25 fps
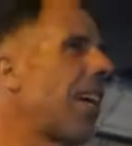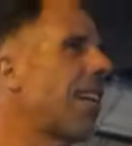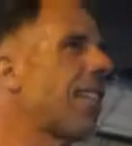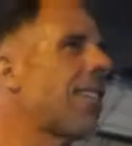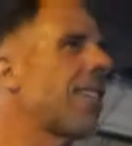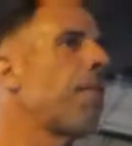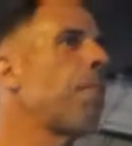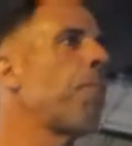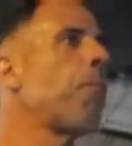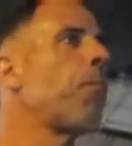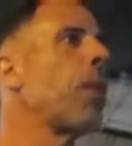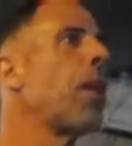
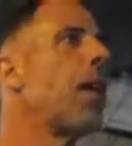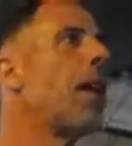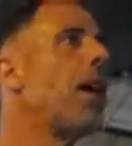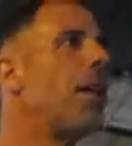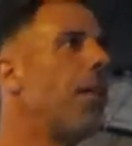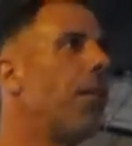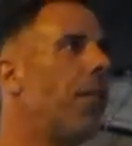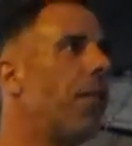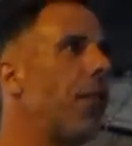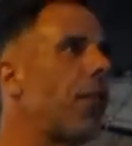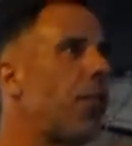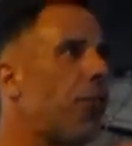like that.
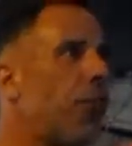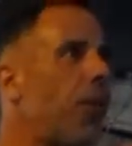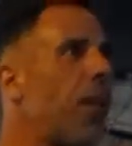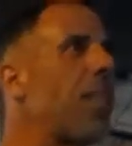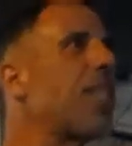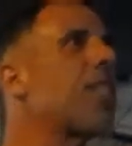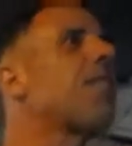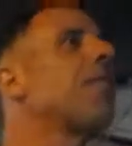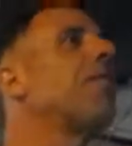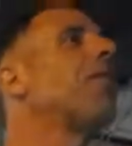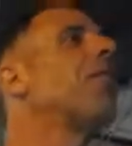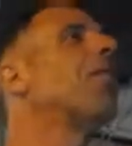
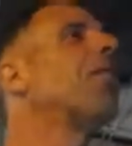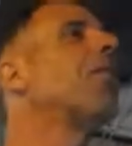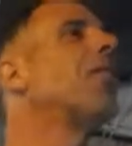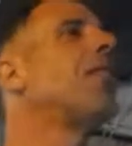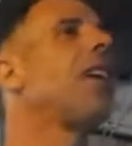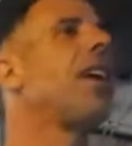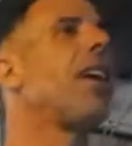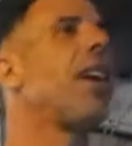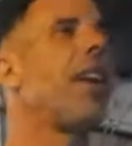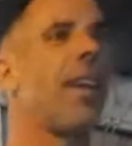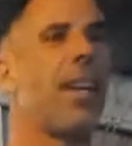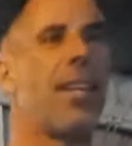This
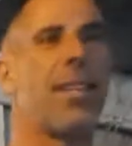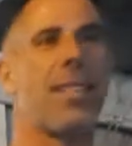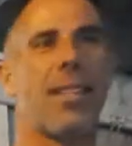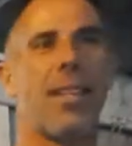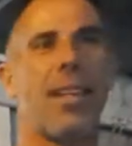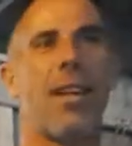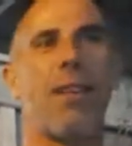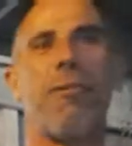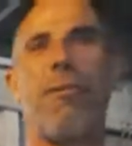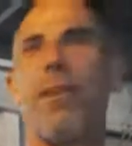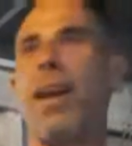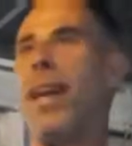festival
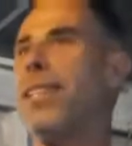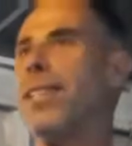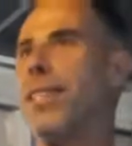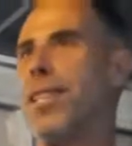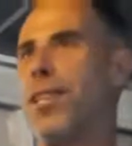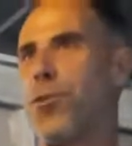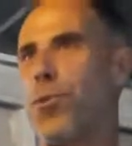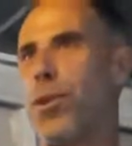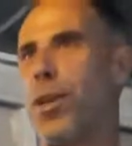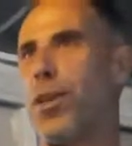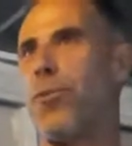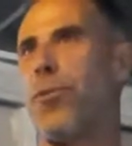is a
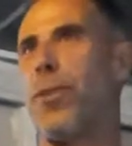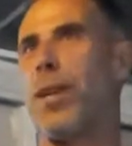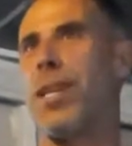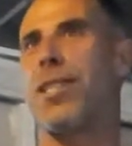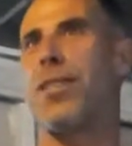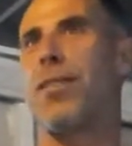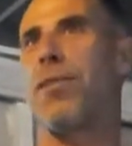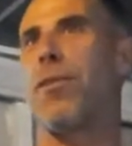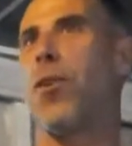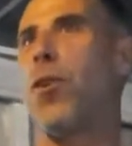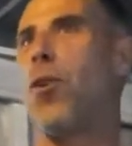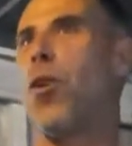fancy
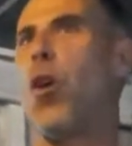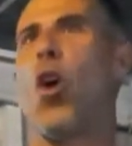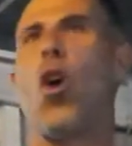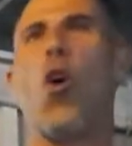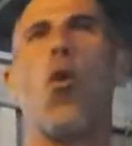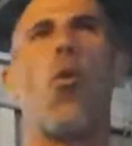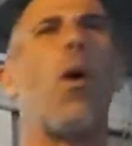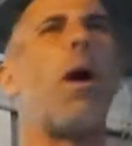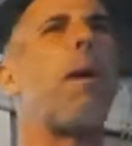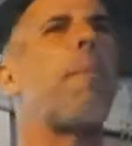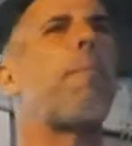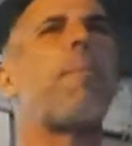dress
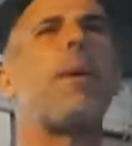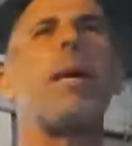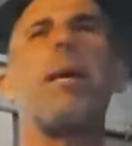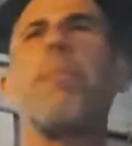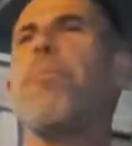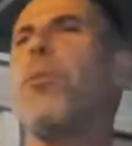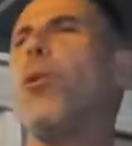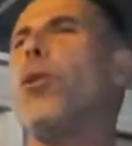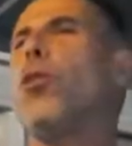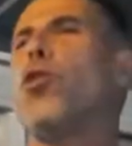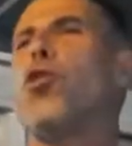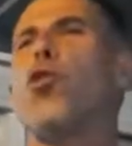festival
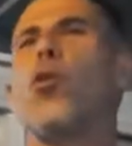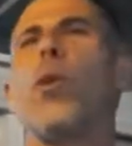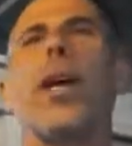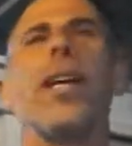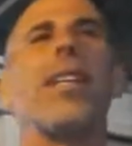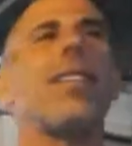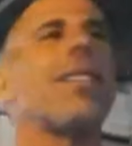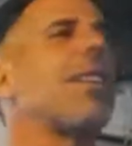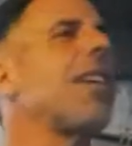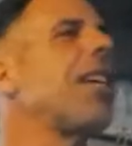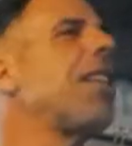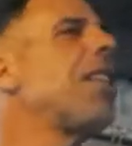where people
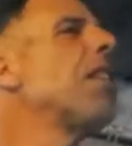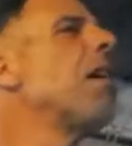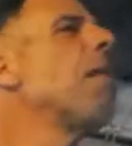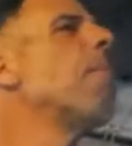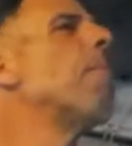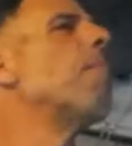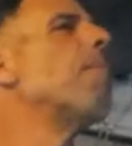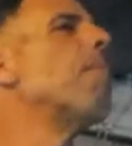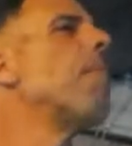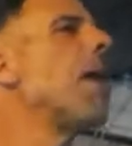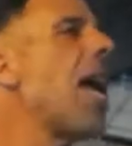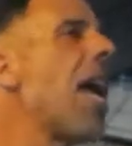dress
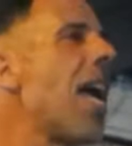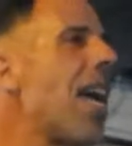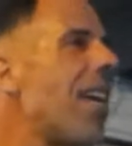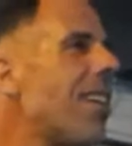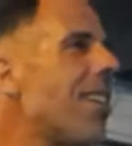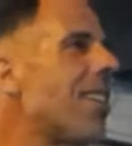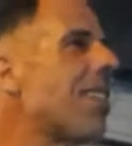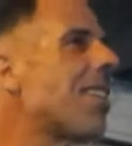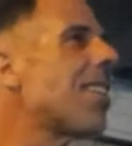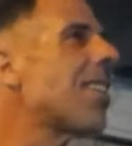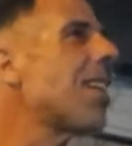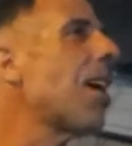in the
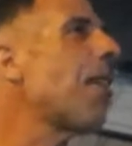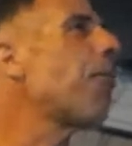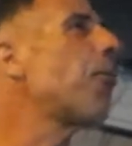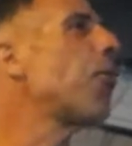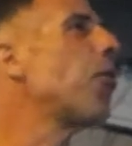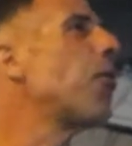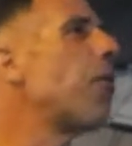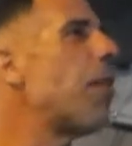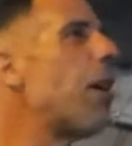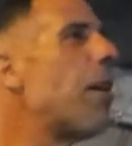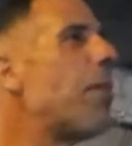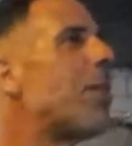maddest
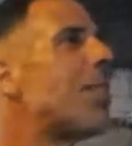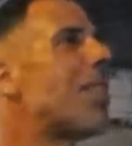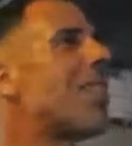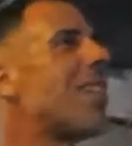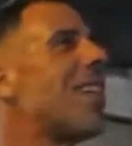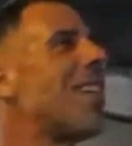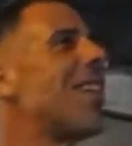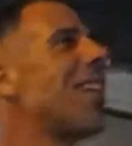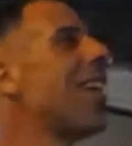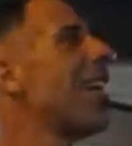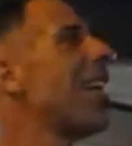stuff you've ever